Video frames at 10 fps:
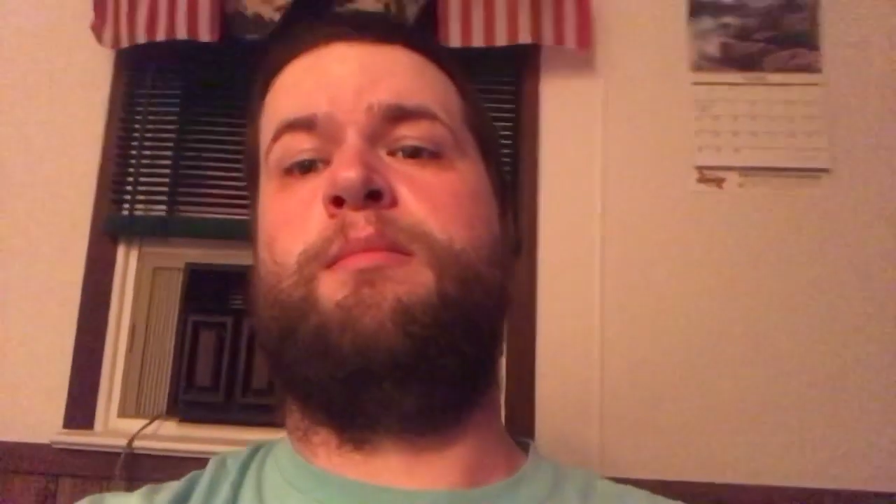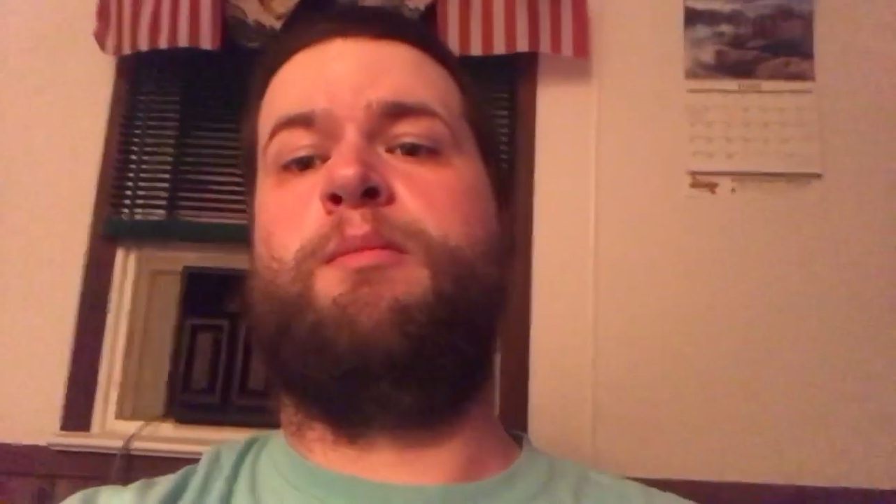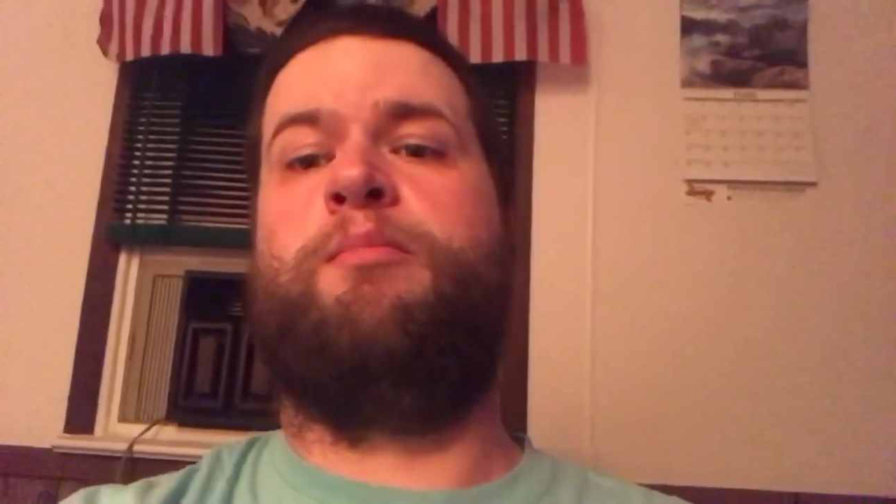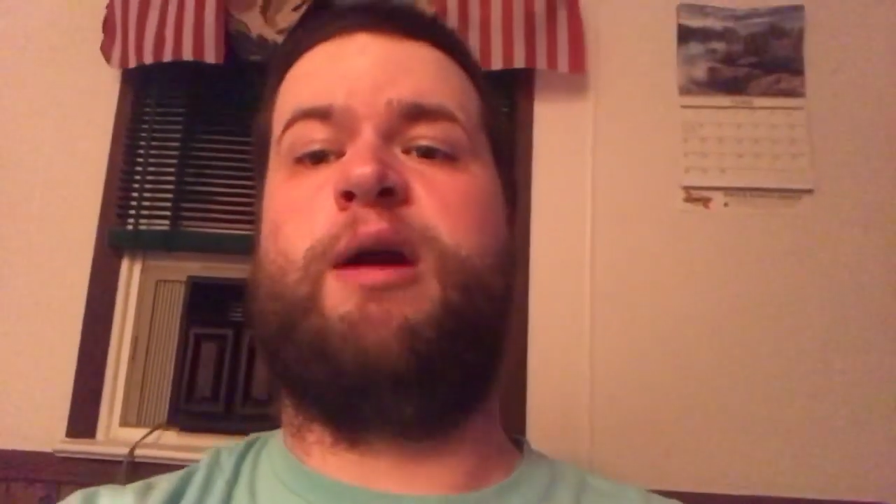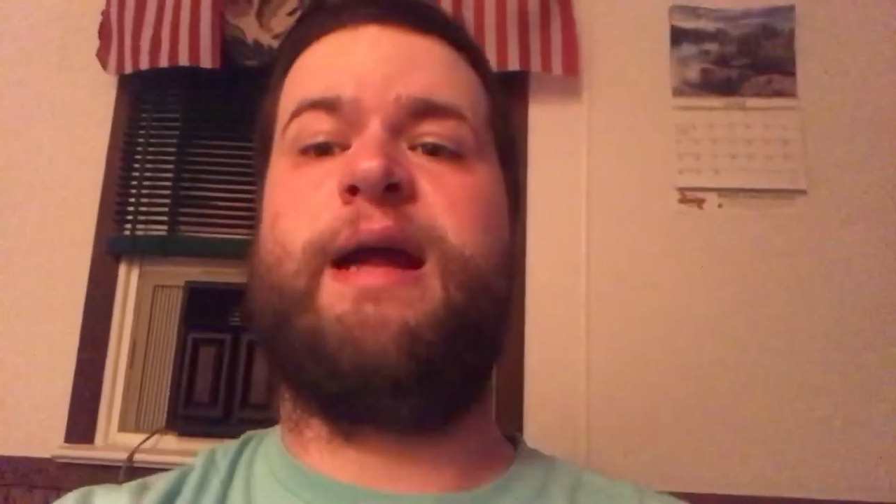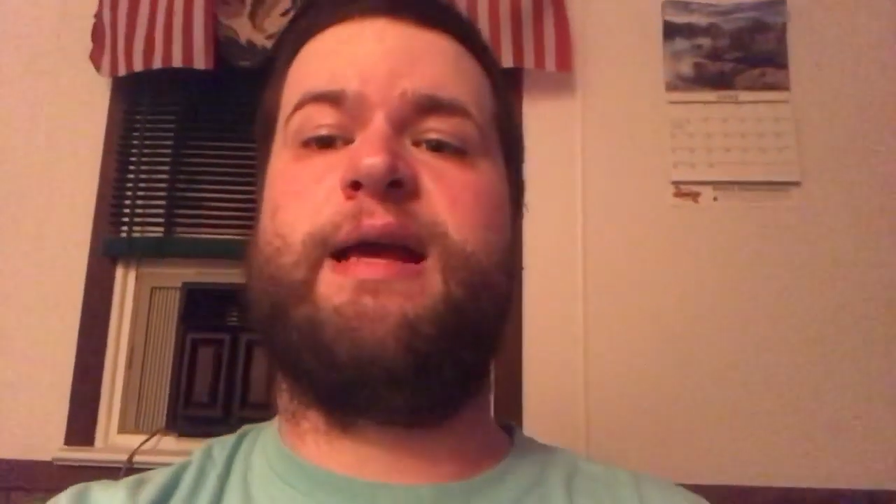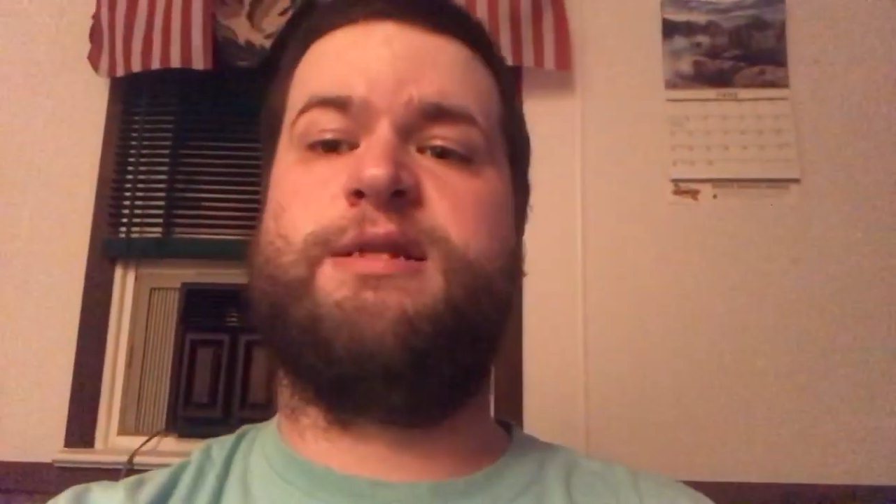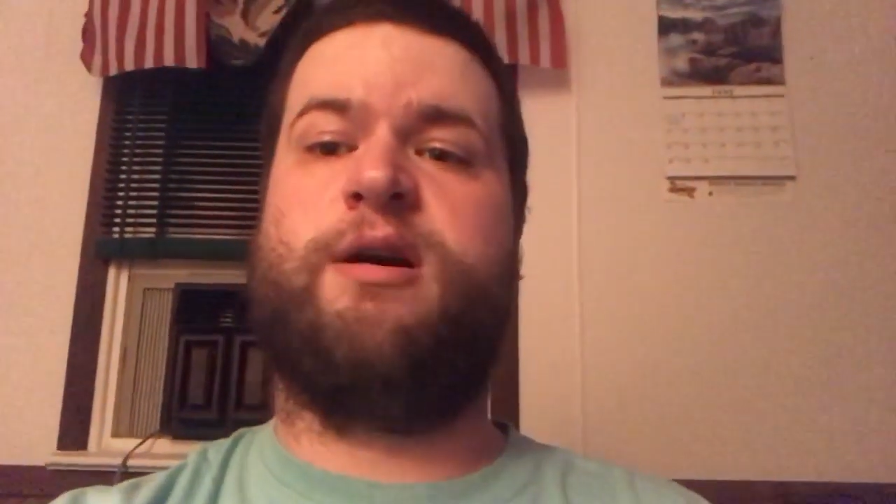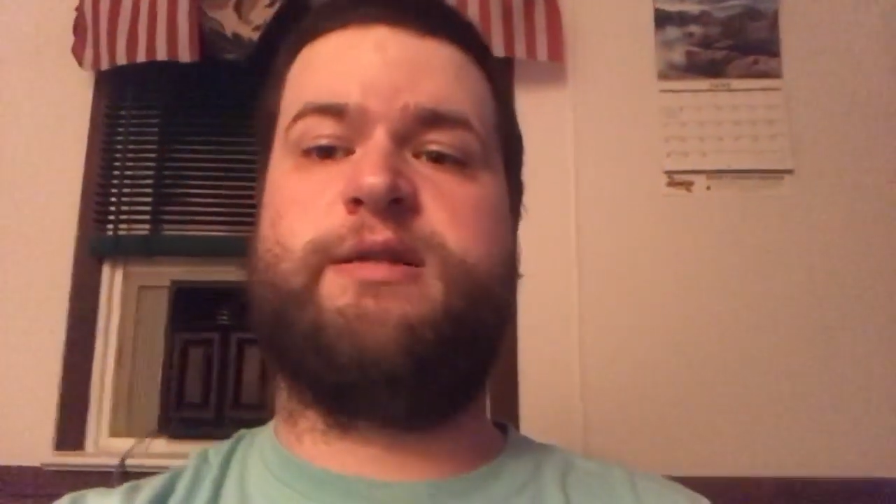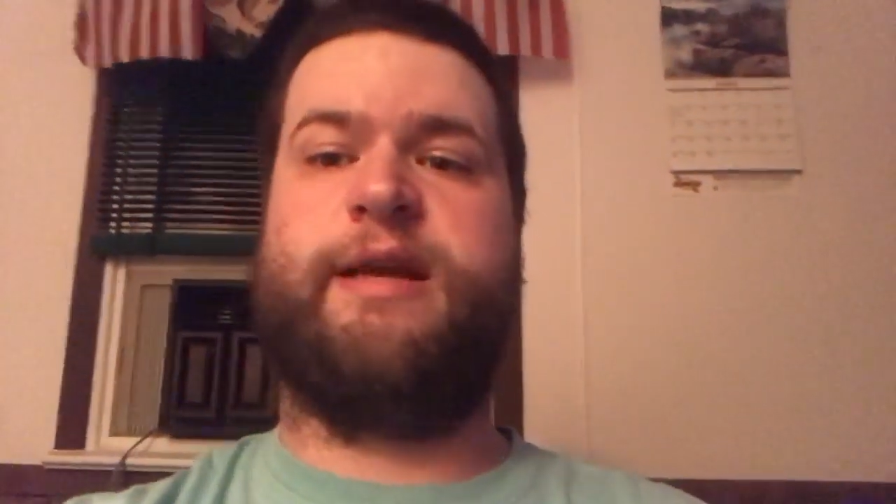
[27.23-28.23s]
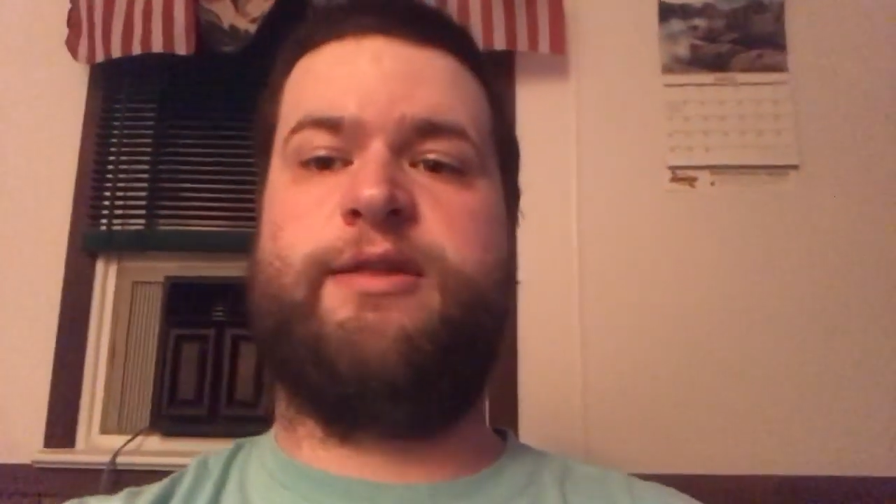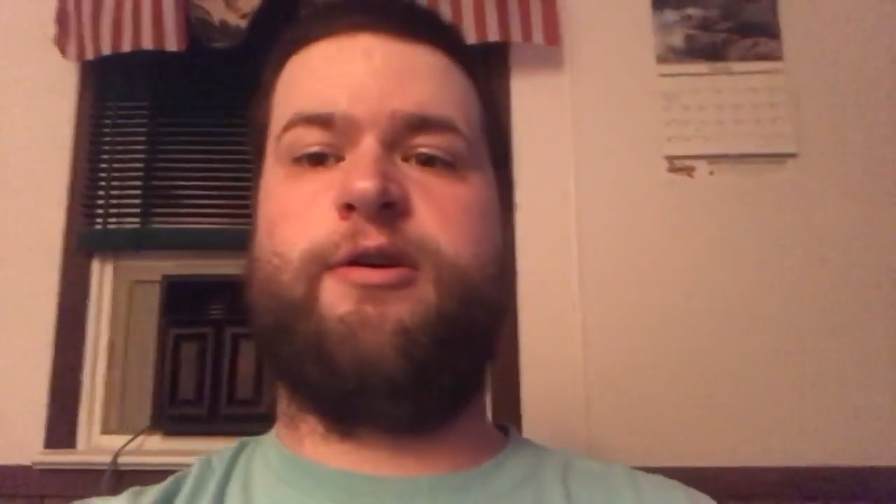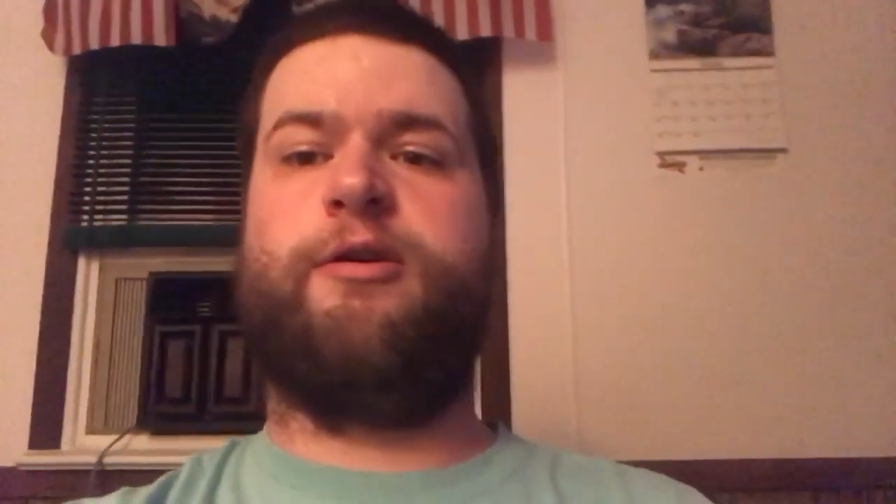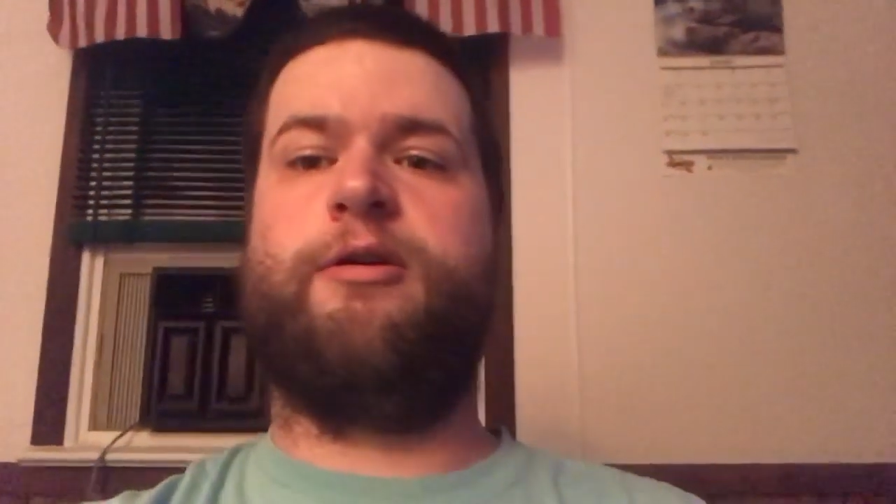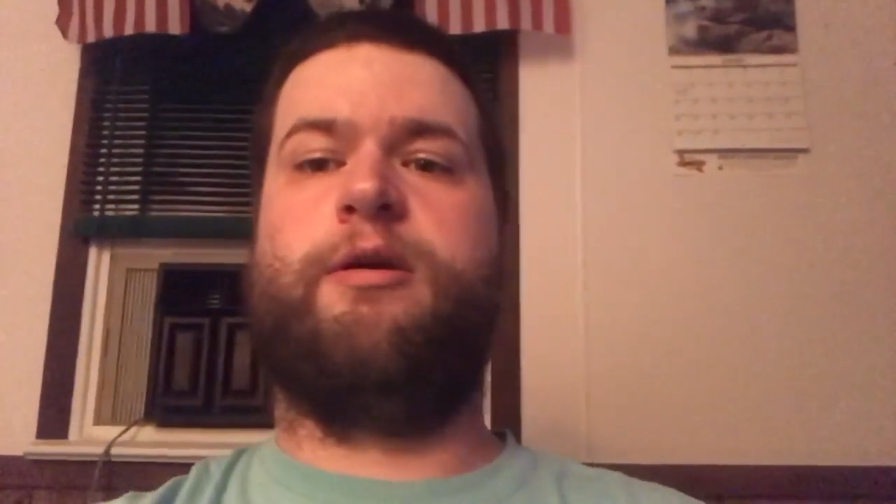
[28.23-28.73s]
Brad Keselowski
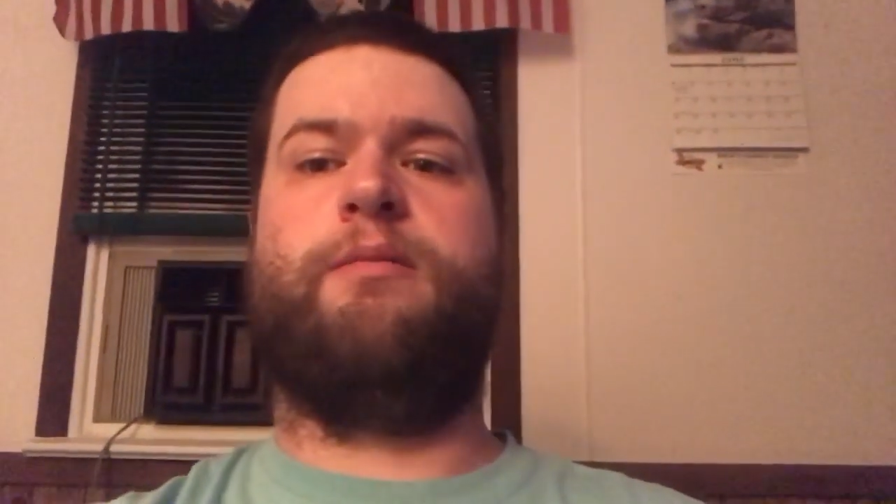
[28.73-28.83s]
third,